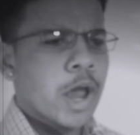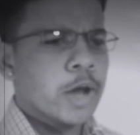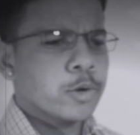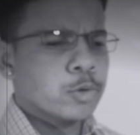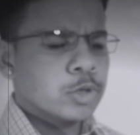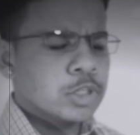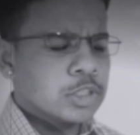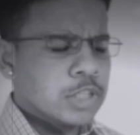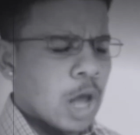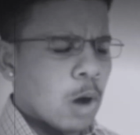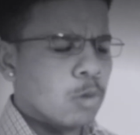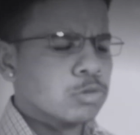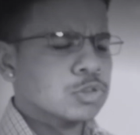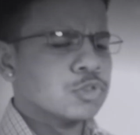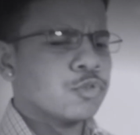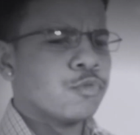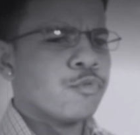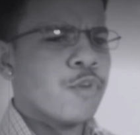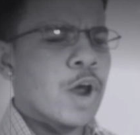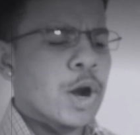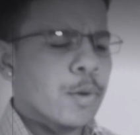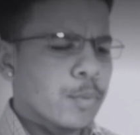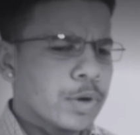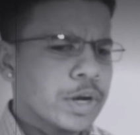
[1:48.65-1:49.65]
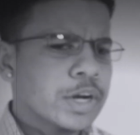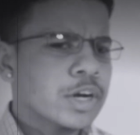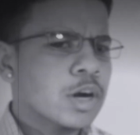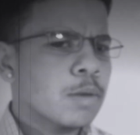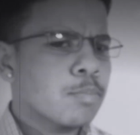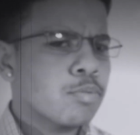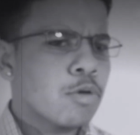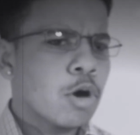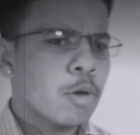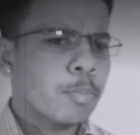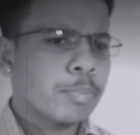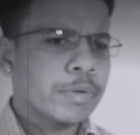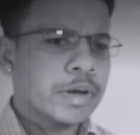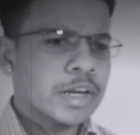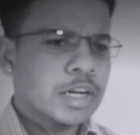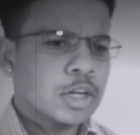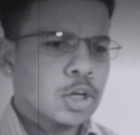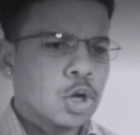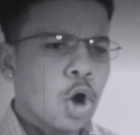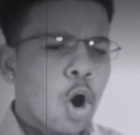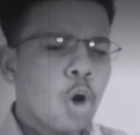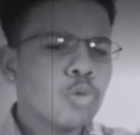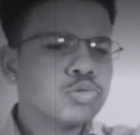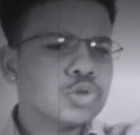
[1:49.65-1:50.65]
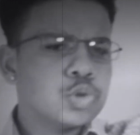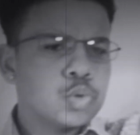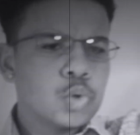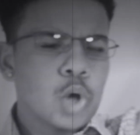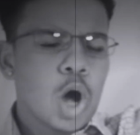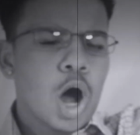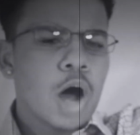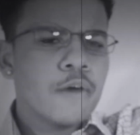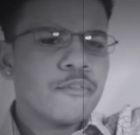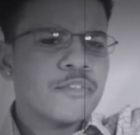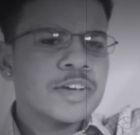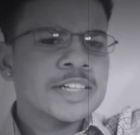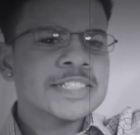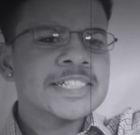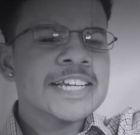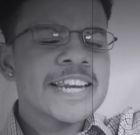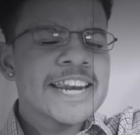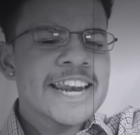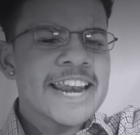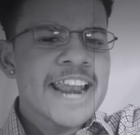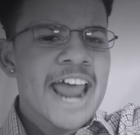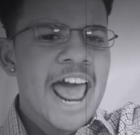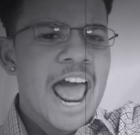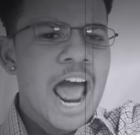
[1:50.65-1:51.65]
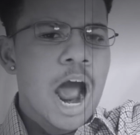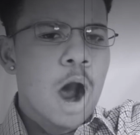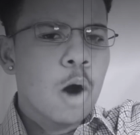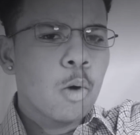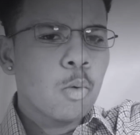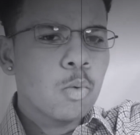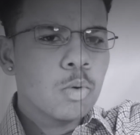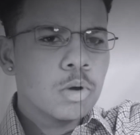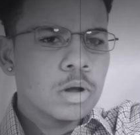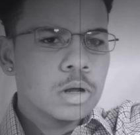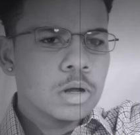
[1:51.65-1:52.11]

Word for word: Henry, that was very inappropriate. Go to office now.